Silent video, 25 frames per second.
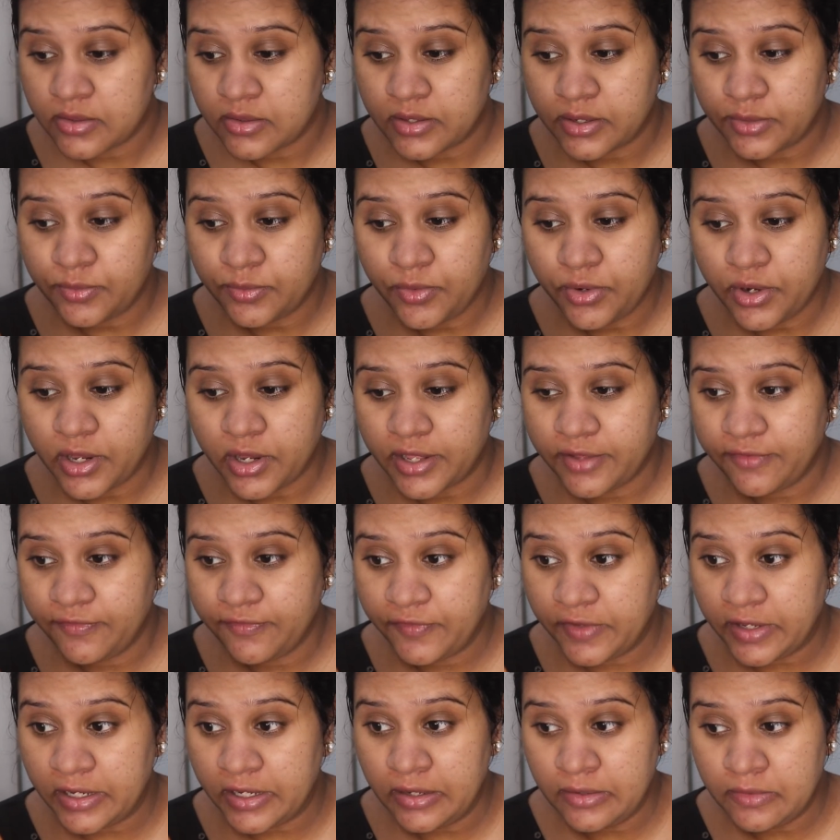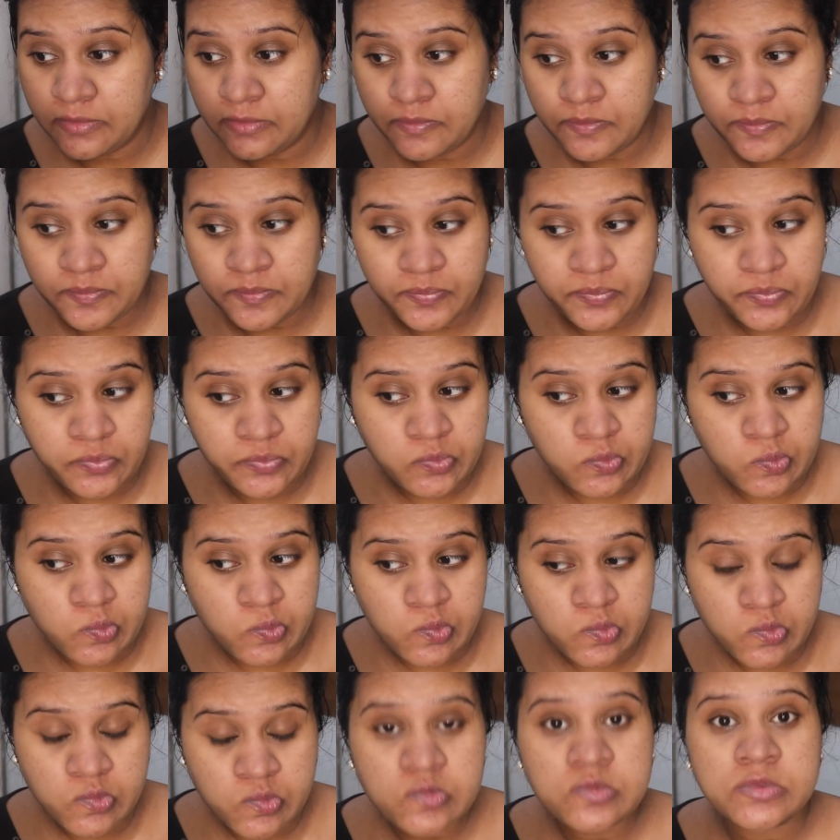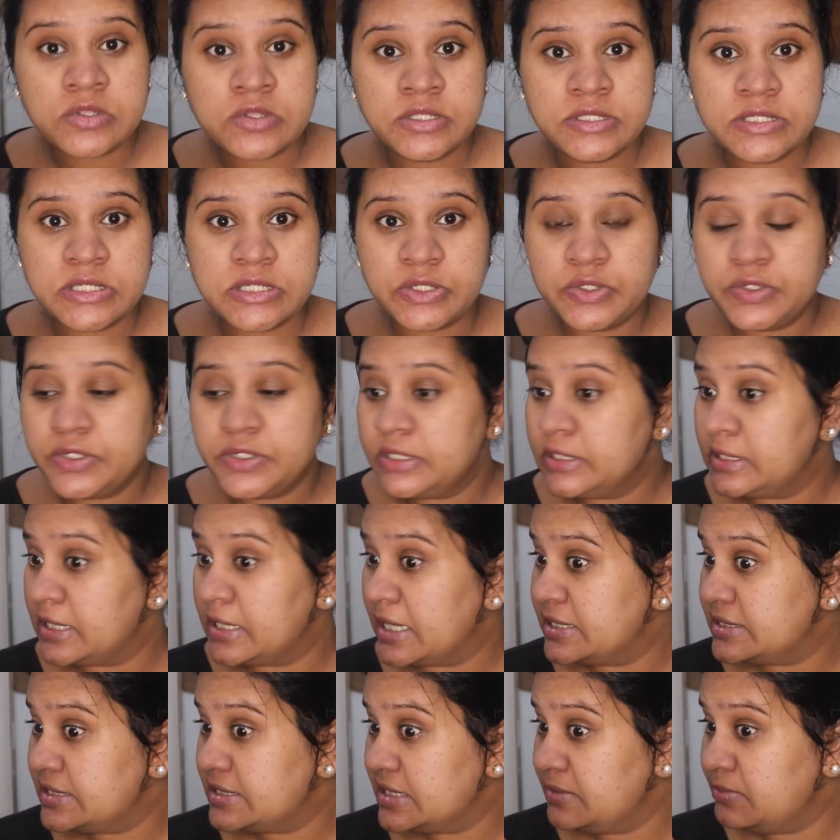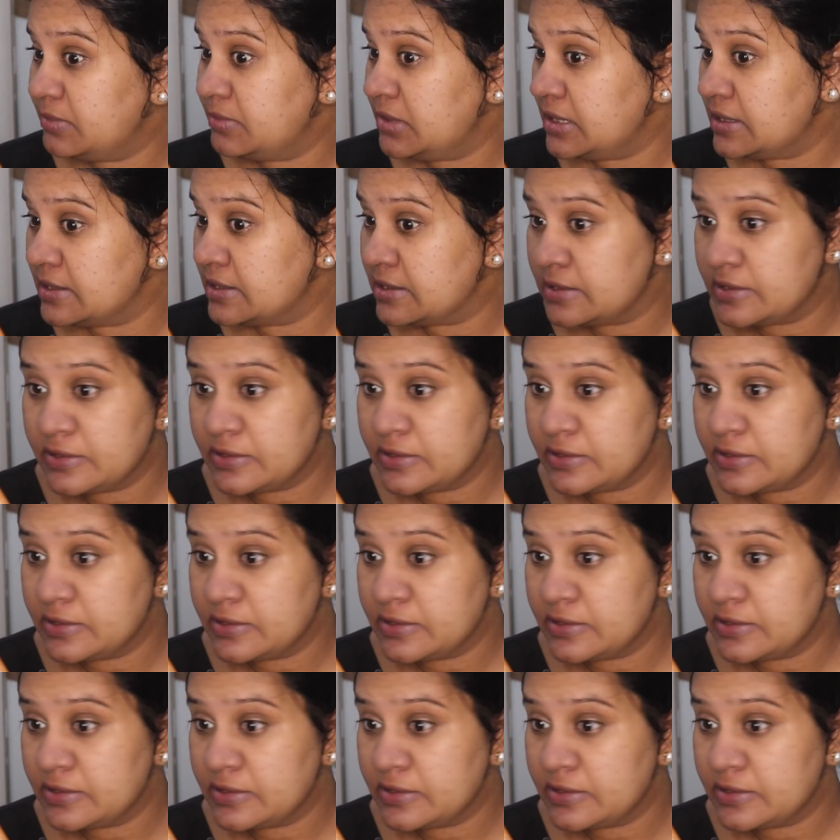That's what I feel. It's a good cleansing milk.